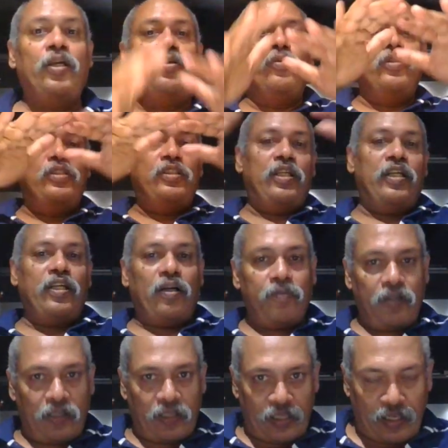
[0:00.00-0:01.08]
you will see an
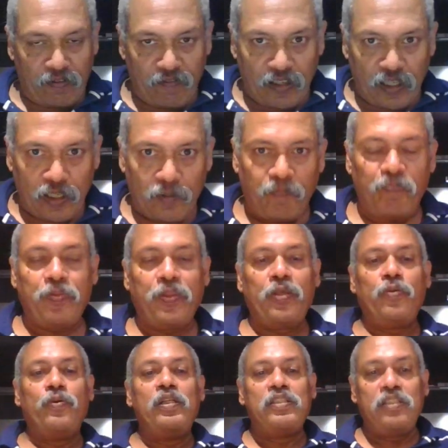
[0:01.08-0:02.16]
outer envelope, you
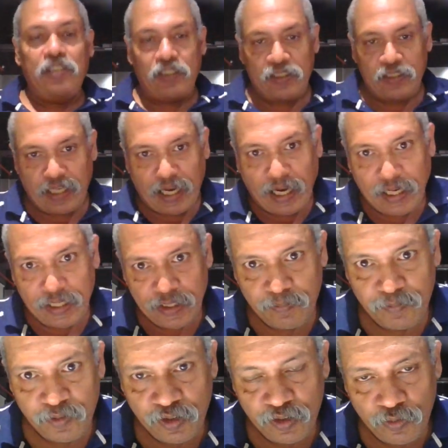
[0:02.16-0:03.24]
will see the
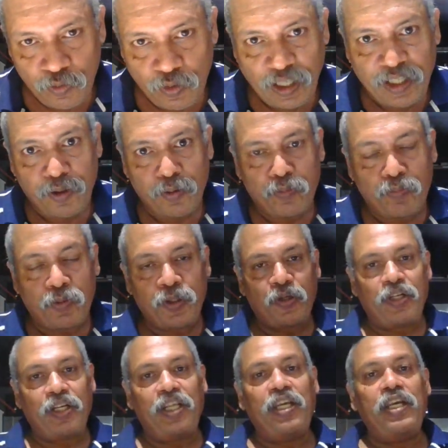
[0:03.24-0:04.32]
atoms where you put your
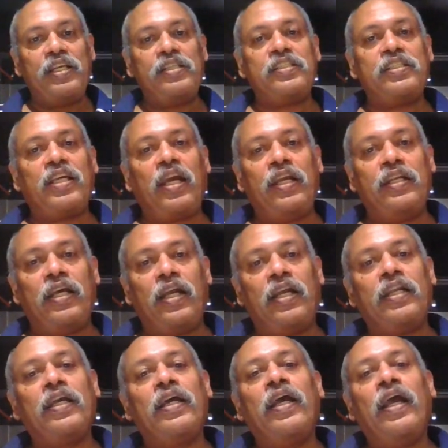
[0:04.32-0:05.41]
knee inside
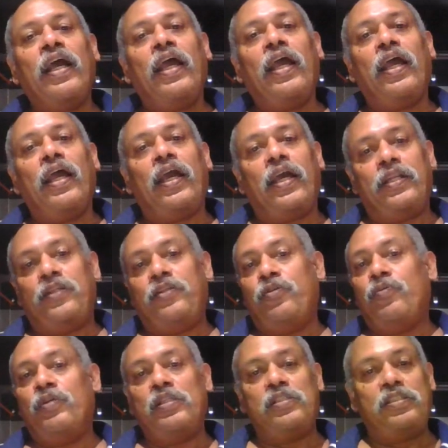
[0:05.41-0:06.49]
that, and you
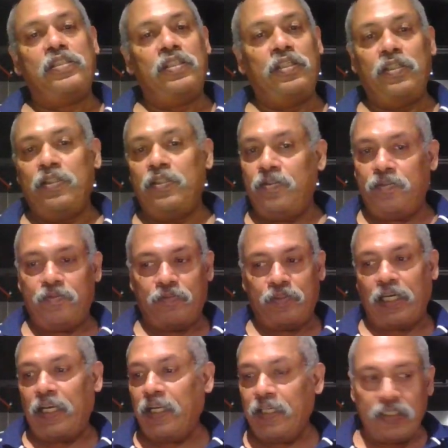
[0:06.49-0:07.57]
will see
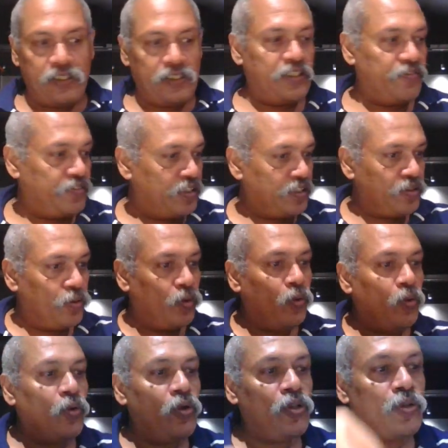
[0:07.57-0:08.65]
connectors if there's a hole